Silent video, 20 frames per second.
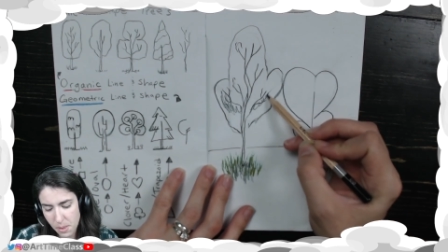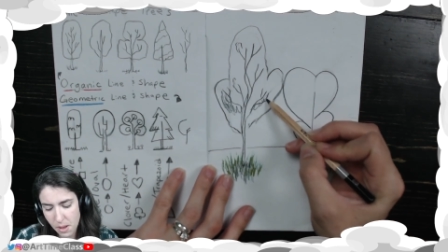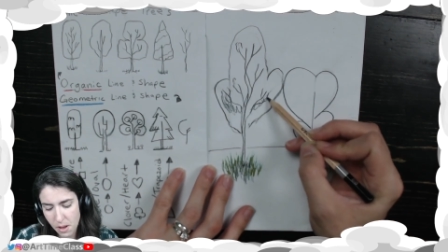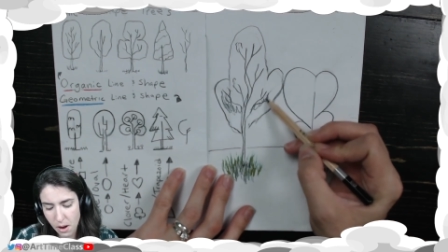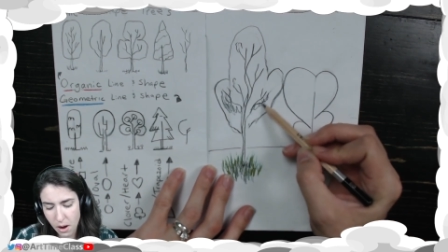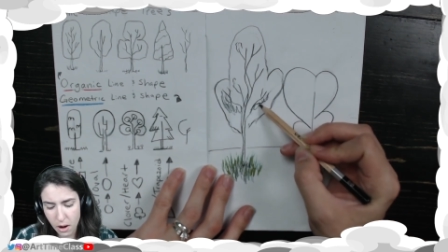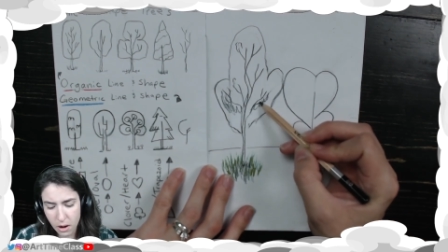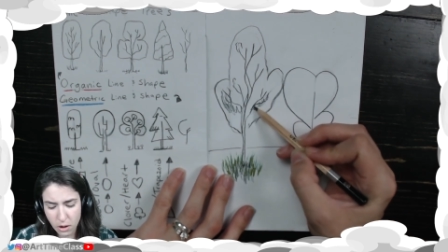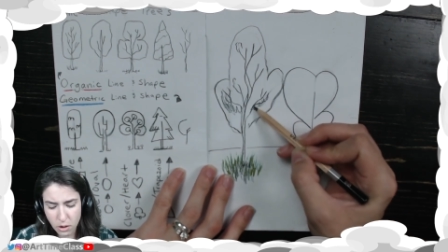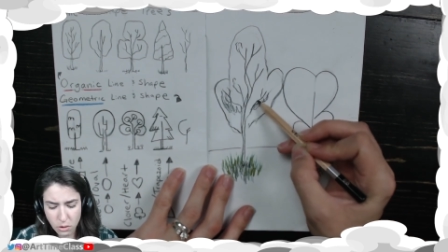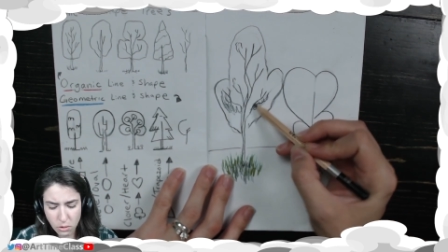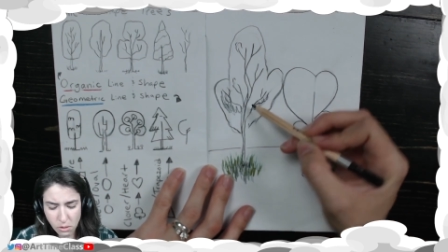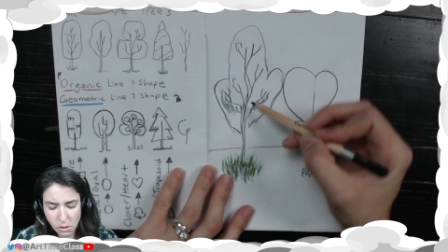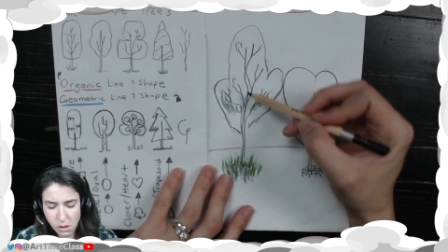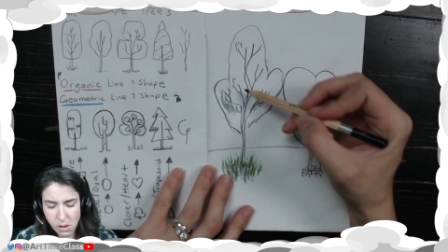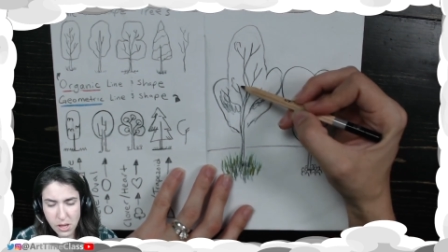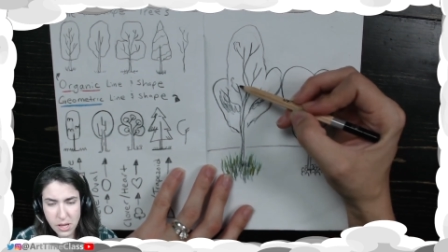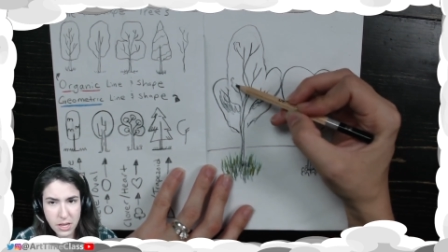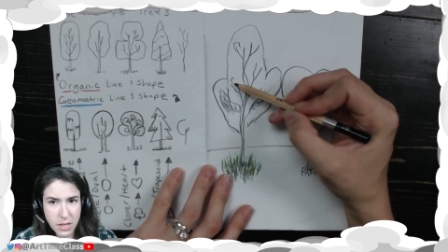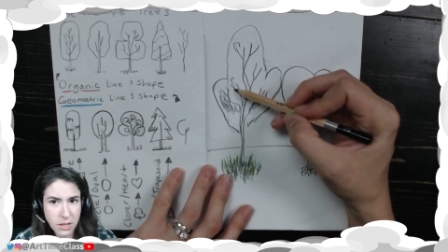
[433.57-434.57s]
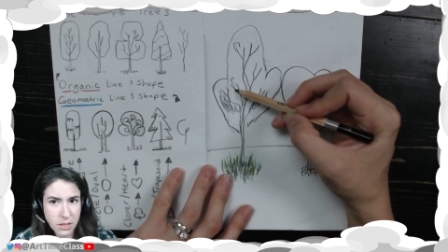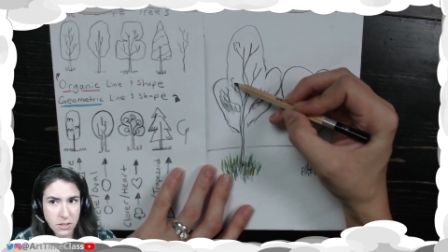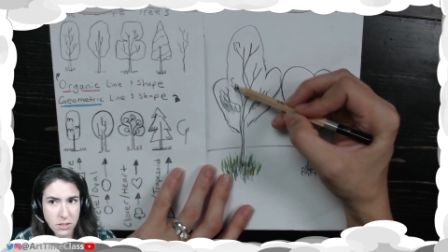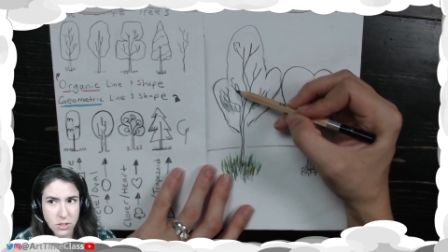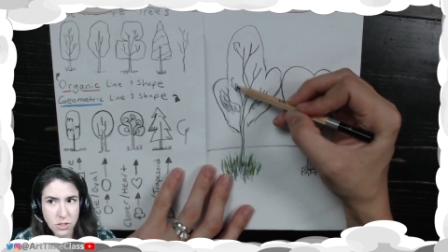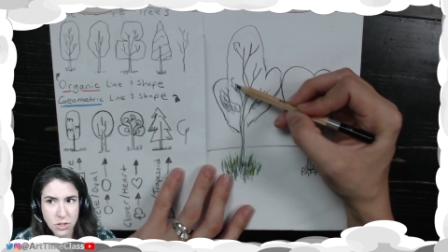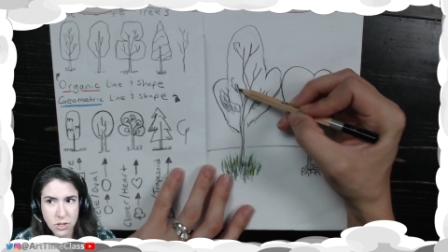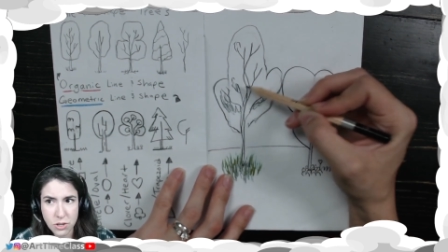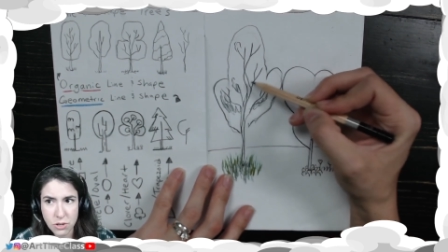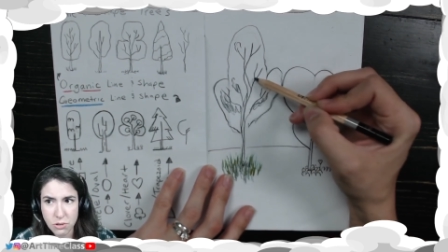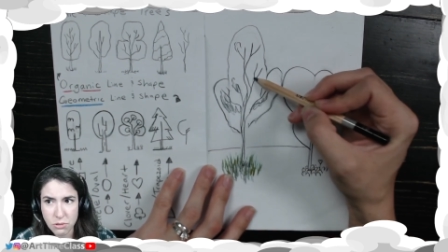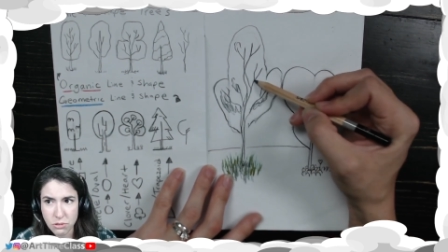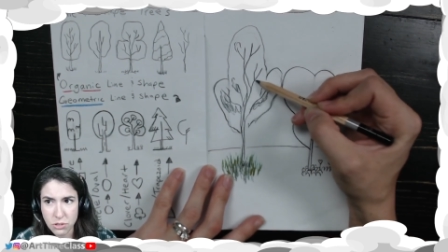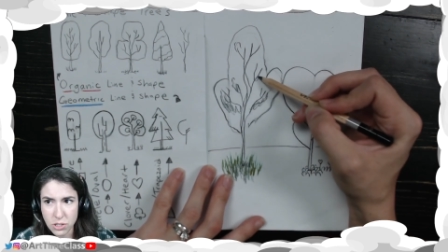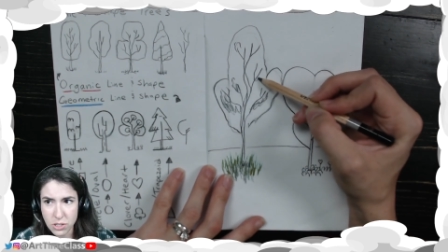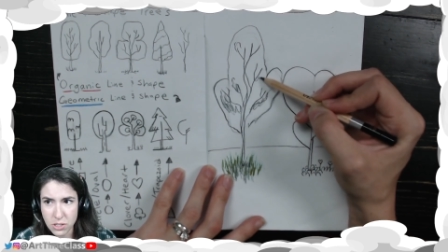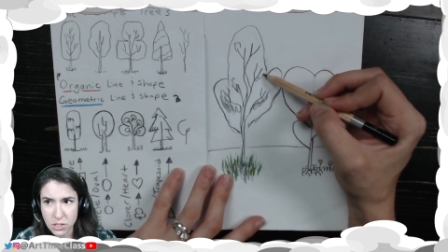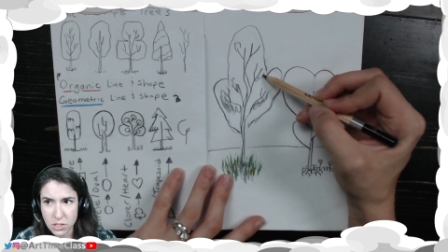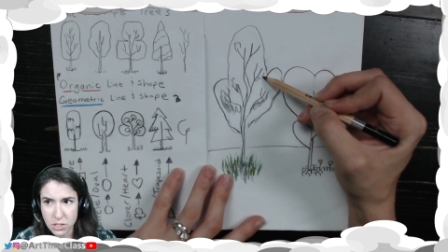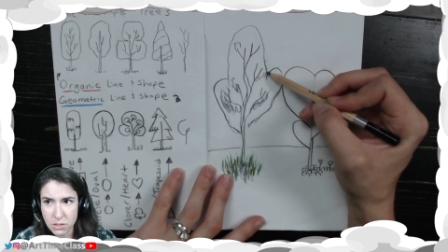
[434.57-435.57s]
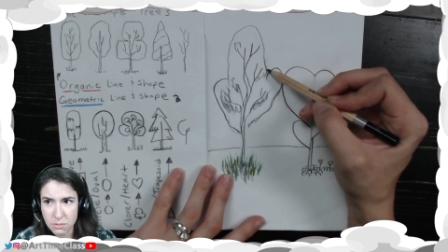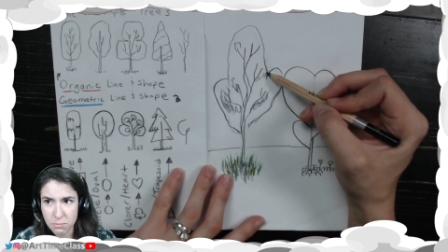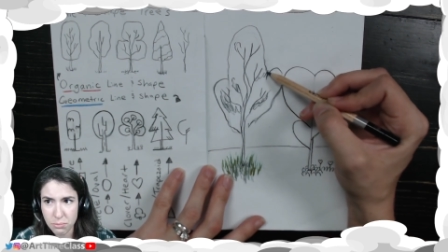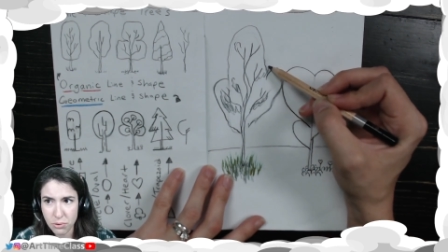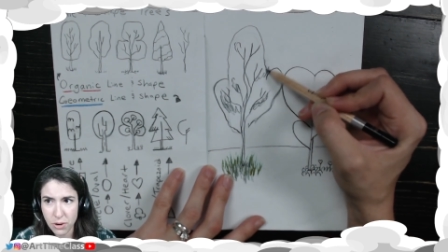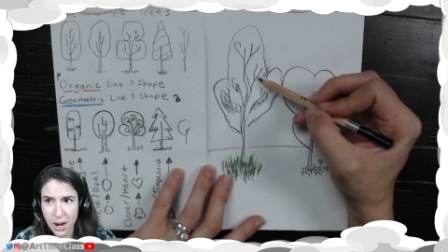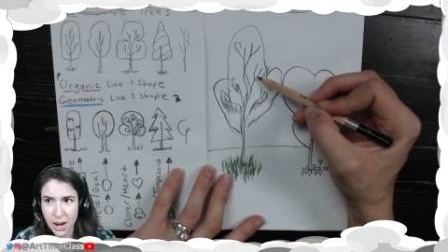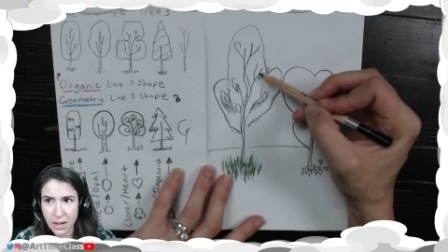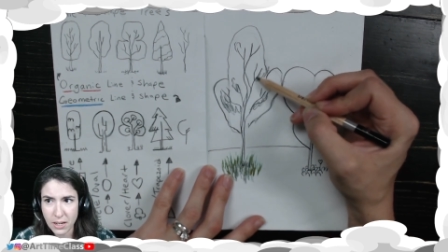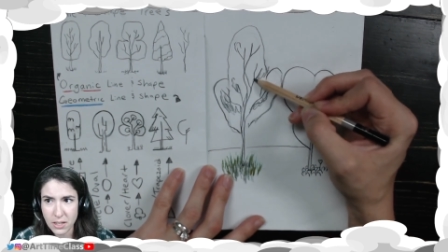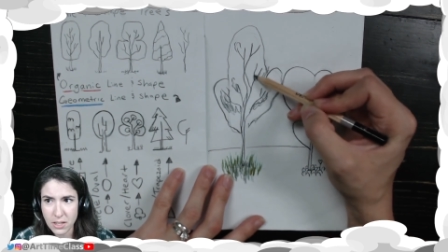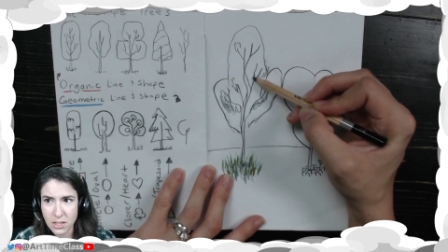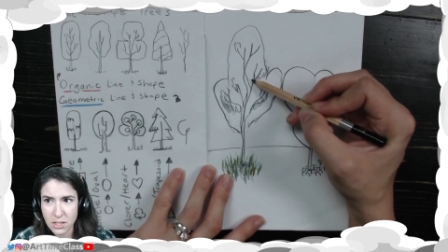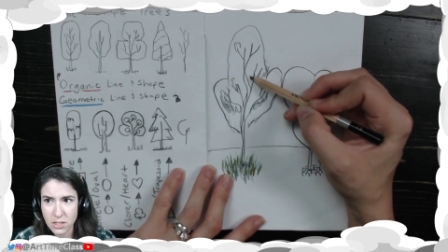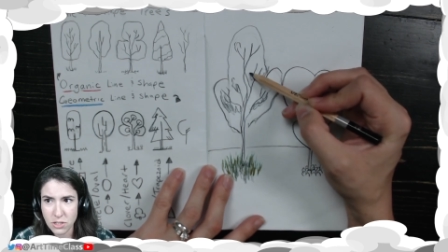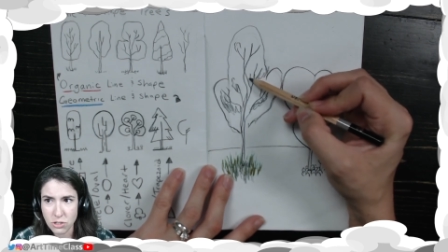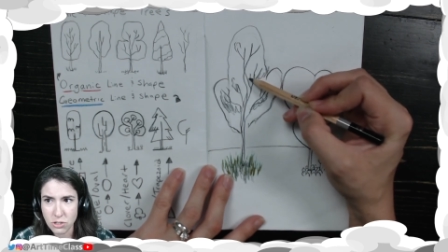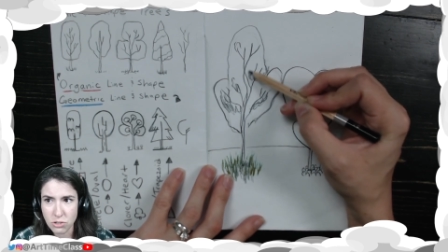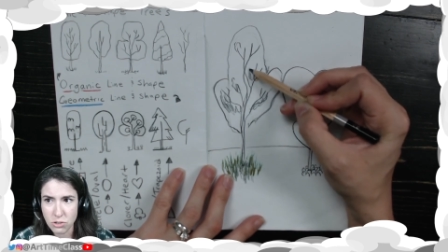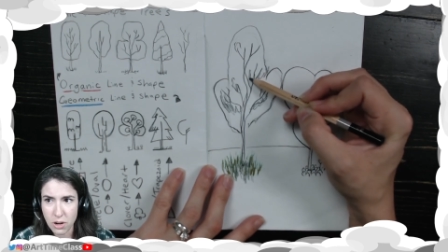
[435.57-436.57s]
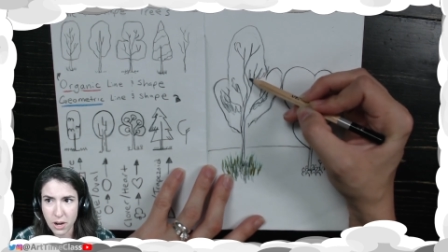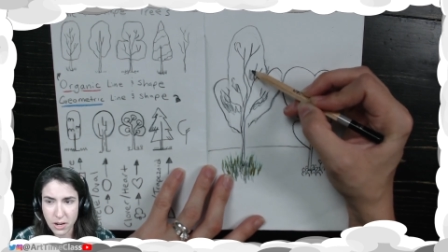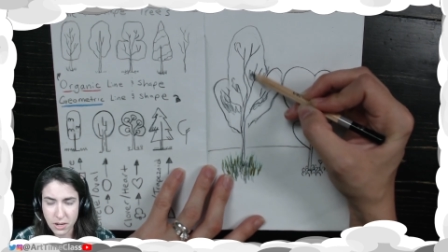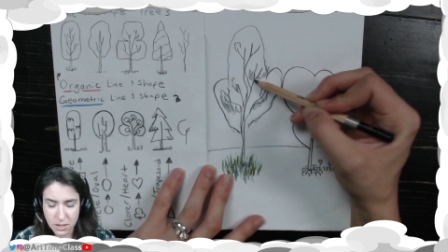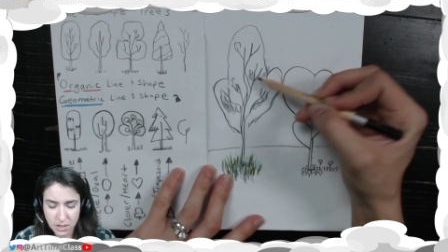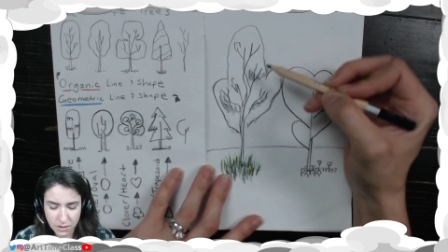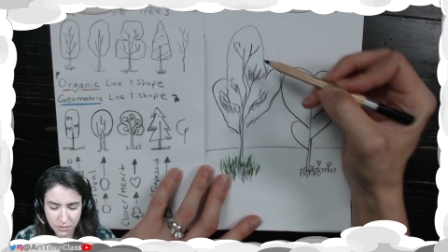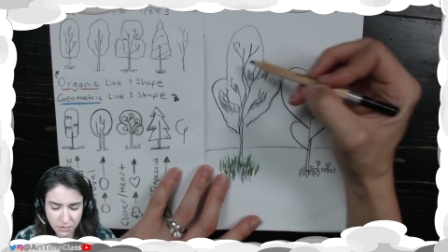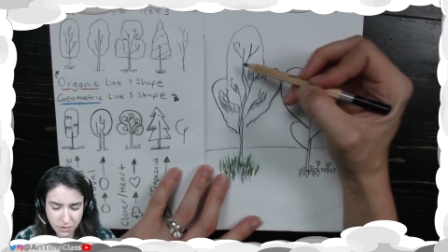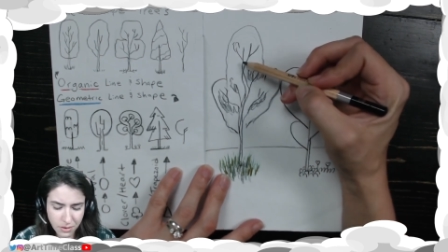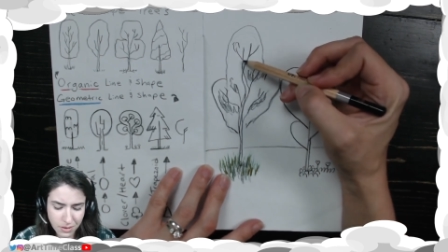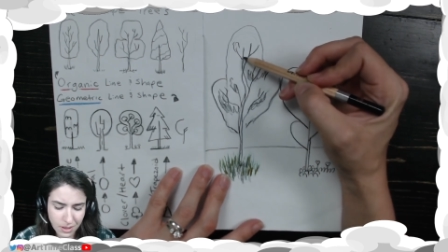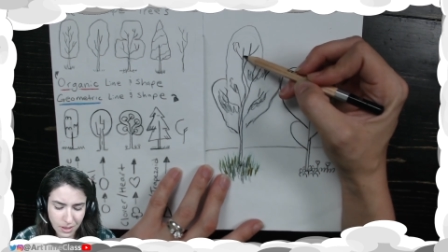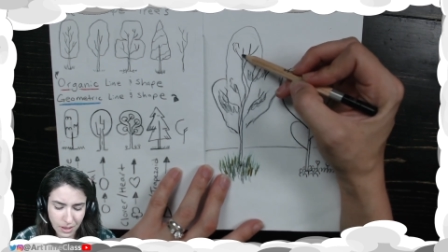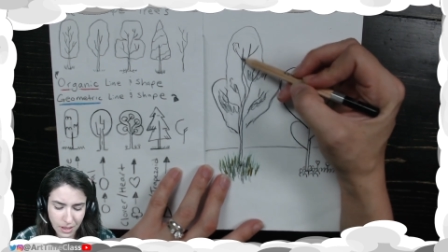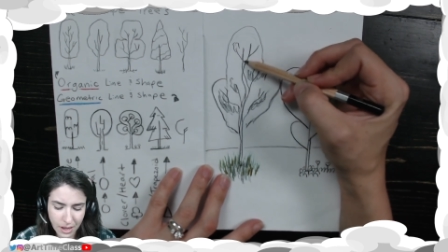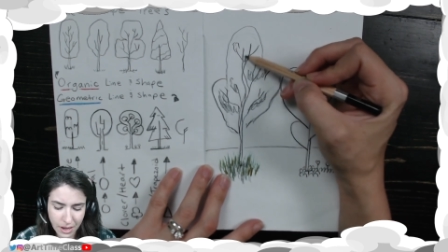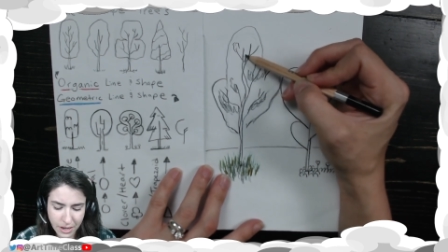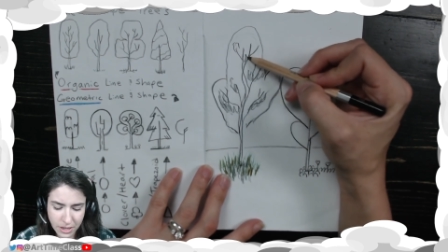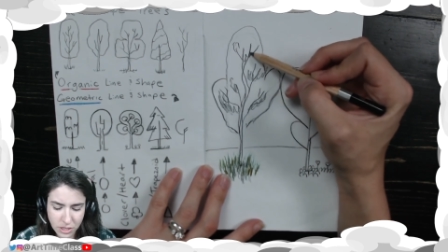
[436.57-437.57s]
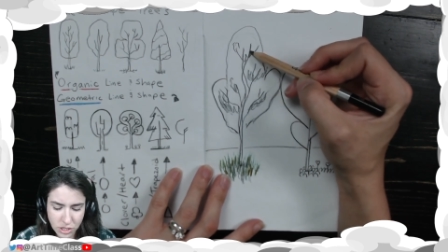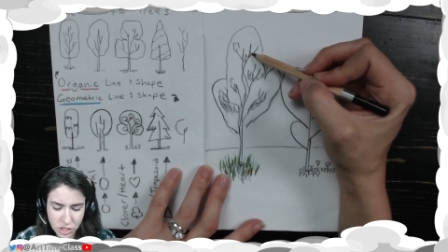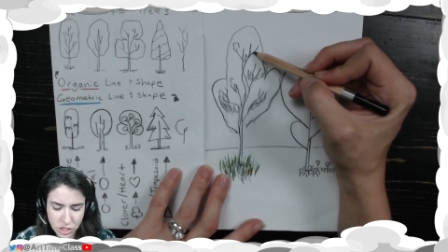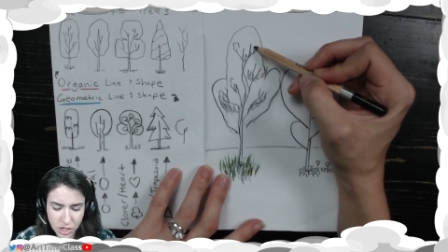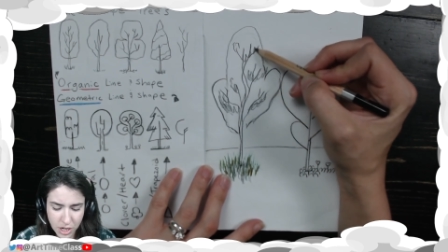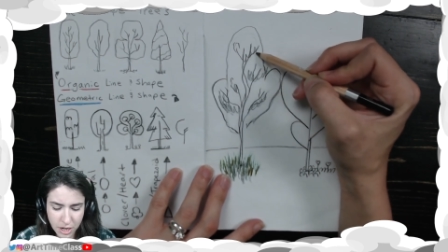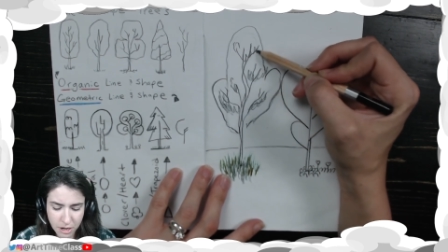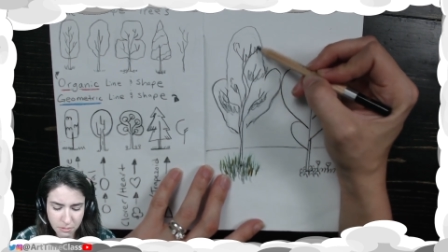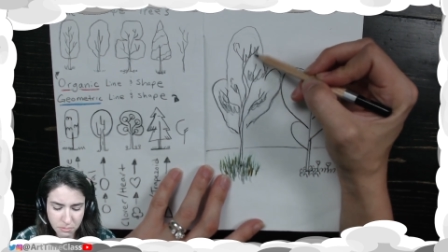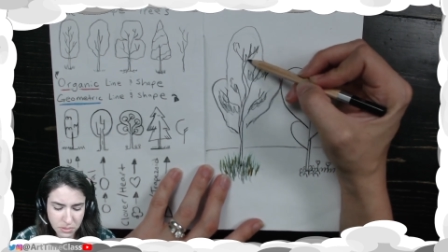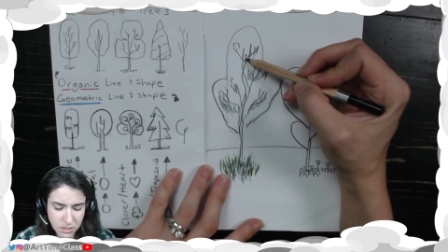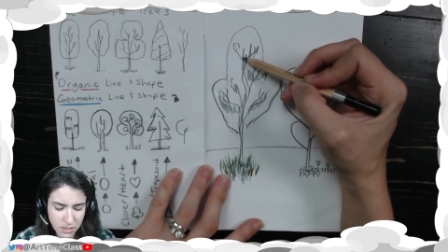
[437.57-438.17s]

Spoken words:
Our goal is to just practice and try different line shapes.